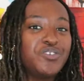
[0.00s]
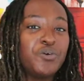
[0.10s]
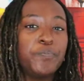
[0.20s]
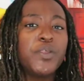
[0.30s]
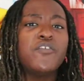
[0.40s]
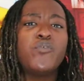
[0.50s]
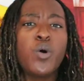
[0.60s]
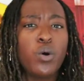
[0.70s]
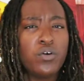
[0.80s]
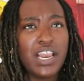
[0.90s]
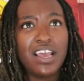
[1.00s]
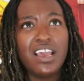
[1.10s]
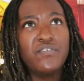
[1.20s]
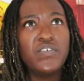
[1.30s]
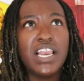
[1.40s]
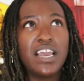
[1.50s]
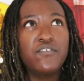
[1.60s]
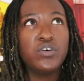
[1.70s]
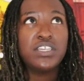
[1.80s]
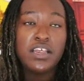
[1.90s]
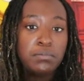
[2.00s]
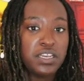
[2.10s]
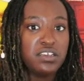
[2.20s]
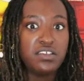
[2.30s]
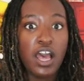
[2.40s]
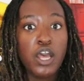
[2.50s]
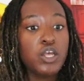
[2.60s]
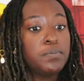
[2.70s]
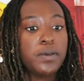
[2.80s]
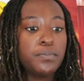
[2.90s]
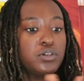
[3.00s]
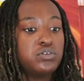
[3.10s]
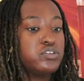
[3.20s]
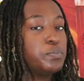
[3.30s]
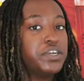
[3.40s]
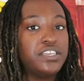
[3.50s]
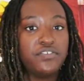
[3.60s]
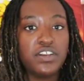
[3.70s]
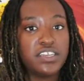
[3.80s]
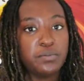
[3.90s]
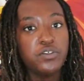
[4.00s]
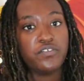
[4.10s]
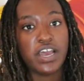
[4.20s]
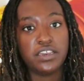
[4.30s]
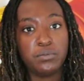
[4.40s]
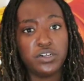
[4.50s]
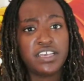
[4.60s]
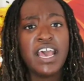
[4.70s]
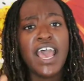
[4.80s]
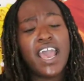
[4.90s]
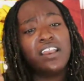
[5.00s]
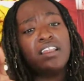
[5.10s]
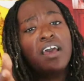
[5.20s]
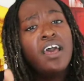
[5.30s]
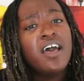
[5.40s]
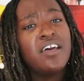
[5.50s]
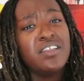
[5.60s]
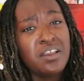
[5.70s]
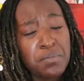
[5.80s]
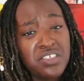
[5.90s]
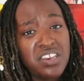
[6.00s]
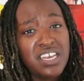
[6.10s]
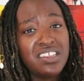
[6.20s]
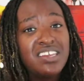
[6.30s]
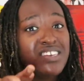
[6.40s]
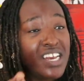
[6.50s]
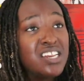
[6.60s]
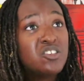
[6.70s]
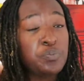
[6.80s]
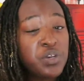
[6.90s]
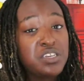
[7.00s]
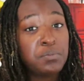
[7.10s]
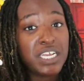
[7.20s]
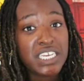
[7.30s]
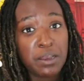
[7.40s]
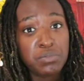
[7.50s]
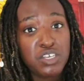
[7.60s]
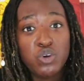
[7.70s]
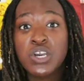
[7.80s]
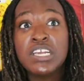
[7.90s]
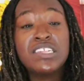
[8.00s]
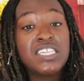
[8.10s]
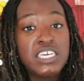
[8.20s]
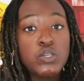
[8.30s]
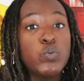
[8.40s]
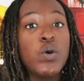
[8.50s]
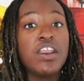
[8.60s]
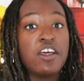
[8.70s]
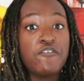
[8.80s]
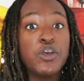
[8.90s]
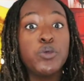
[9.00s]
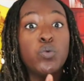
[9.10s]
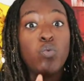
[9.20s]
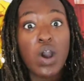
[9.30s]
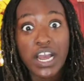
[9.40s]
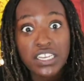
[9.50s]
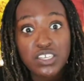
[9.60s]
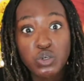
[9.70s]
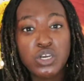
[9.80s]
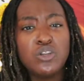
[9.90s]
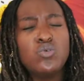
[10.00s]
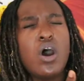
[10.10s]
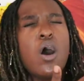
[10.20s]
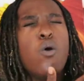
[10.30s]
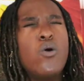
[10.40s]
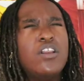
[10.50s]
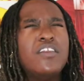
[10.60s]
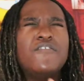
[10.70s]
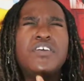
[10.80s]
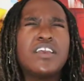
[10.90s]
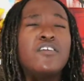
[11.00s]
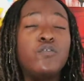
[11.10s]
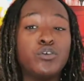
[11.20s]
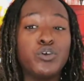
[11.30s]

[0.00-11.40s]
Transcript: so I feel like for 10 minutes you'll be able to spot different types of animals. And number three, the train is pretty much empty. You can sit wherever you want. You can do a whole freaking photo